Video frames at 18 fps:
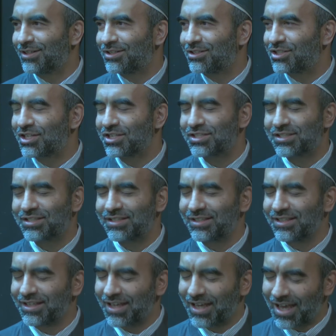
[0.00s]
just
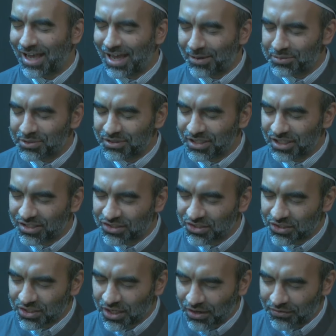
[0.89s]
the abs, the
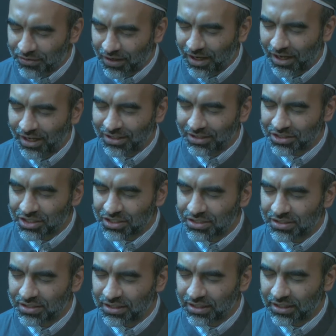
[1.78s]
safa,
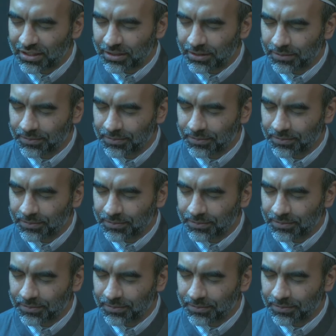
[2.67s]
just the